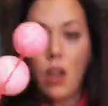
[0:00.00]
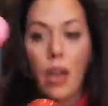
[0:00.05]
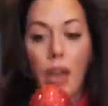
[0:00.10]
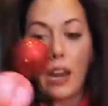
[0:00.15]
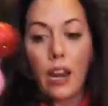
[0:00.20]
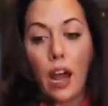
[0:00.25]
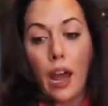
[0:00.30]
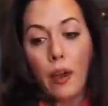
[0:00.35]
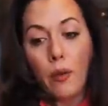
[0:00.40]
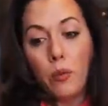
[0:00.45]

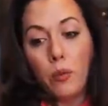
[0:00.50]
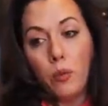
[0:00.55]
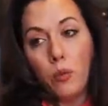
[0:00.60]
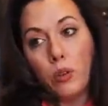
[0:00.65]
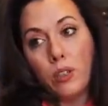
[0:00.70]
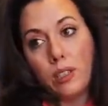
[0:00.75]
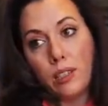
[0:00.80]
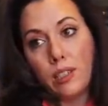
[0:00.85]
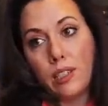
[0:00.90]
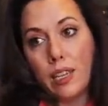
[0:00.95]
And I
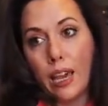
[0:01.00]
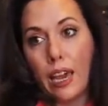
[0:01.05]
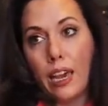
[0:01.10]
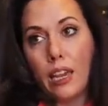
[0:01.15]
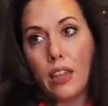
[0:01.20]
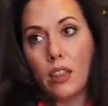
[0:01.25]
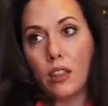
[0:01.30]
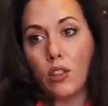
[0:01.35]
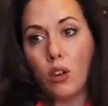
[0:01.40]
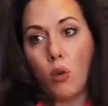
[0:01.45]
would
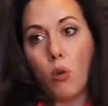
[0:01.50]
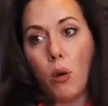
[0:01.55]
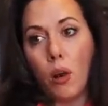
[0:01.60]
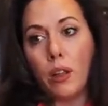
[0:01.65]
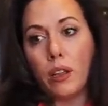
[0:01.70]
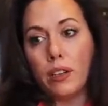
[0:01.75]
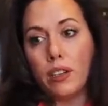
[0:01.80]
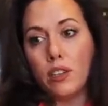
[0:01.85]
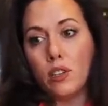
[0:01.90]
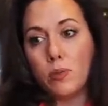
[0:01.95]
say that the
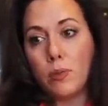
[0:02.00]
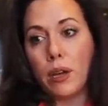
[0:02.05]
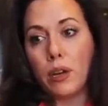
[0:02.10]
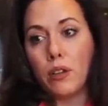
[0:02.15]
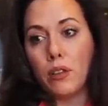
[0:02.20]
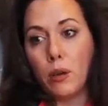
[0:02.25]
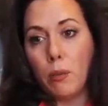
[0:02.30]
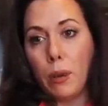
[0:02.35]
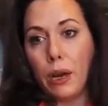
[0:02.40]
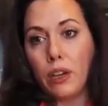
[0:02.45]
quality is
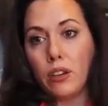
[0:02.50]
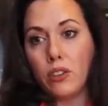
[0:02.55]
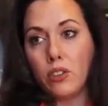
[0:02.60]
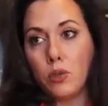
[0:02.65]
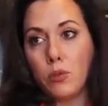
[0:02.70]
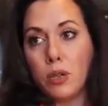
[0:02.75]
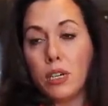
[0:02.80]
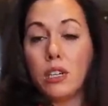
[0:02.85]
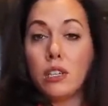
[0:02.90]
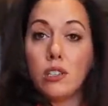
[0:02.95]
better than
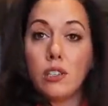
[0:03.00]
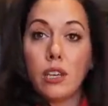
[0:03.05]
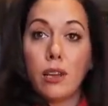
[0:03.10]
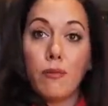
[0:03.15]
Michael's because